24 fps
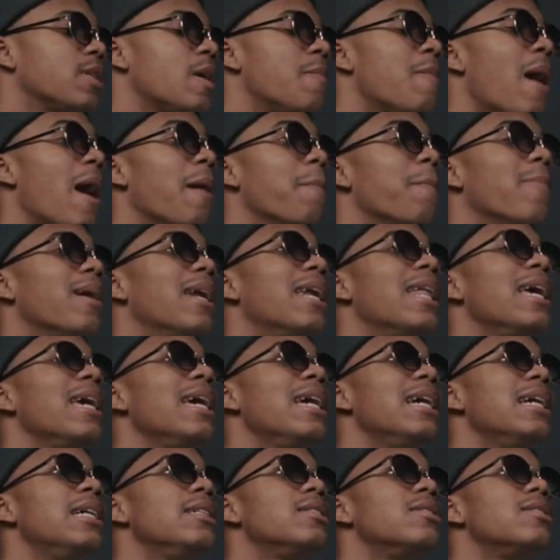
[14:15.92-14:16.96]
My
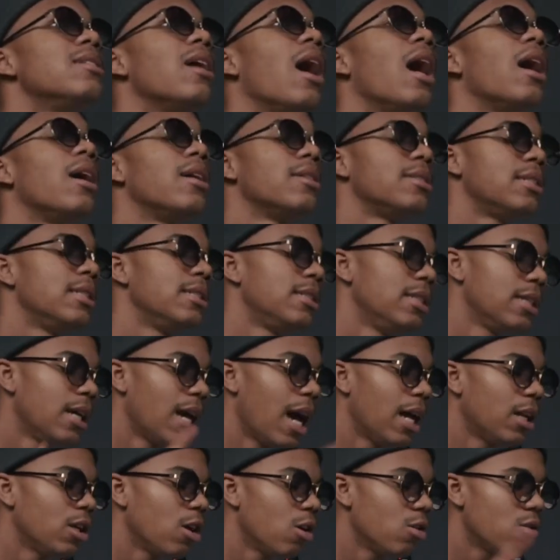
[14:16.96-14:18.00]
plans, since it
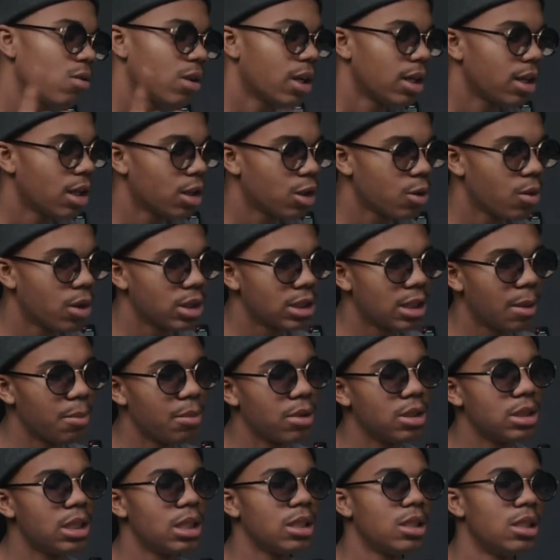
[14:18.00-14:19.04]
kind of goes with another question, I'm
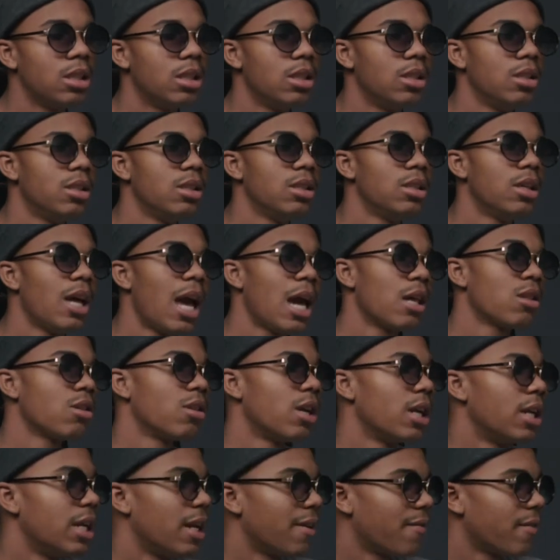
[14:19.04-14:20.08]
going to just answer
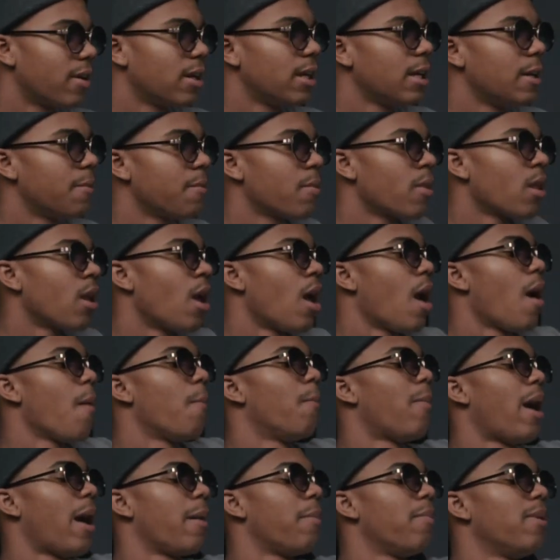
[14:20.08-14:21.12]
it differently.
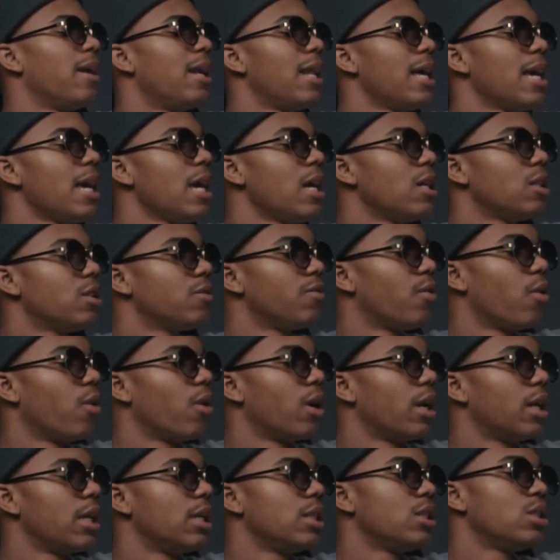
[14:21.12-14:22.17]
My plans
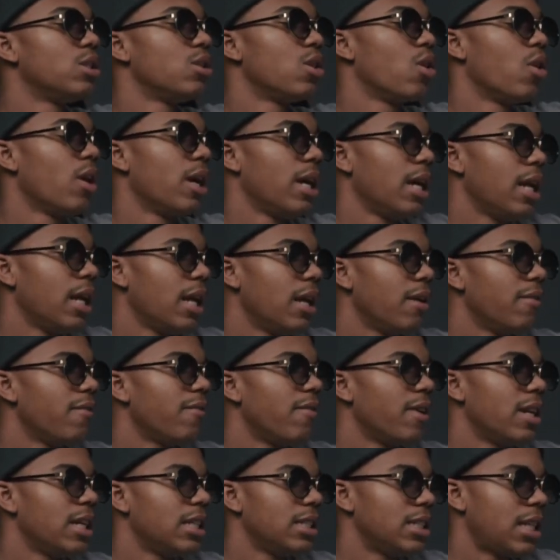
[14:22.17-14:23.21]
for it is to go ahead
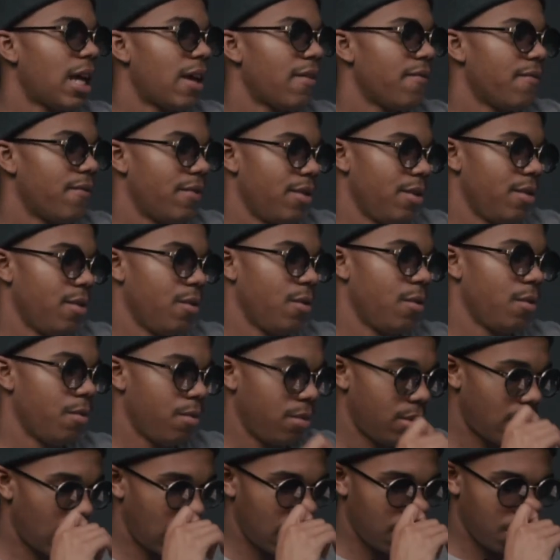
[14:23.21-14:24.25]
and finish that
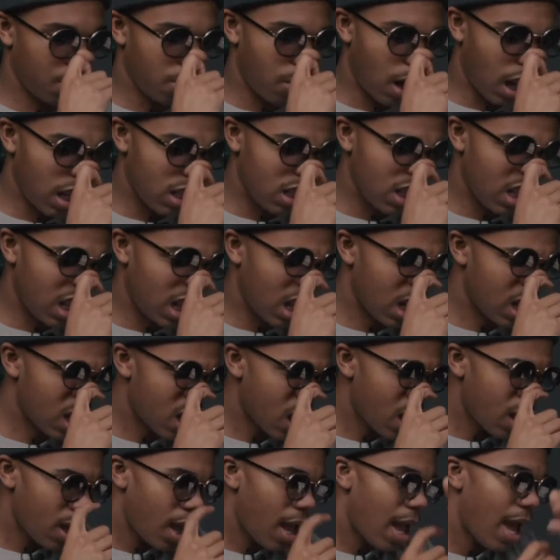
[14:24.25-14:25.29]
film, that
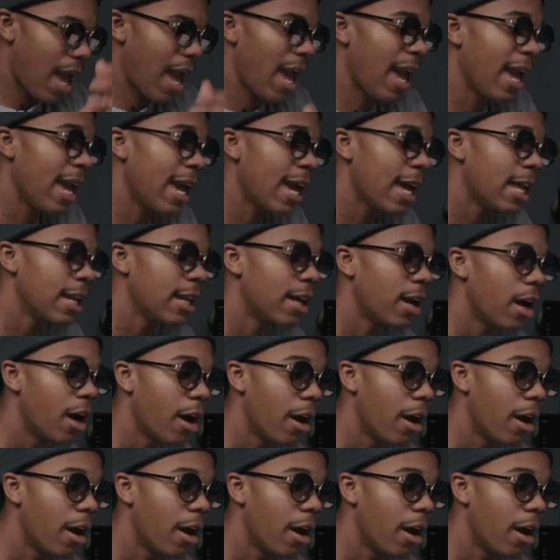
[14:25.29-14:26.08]
project, and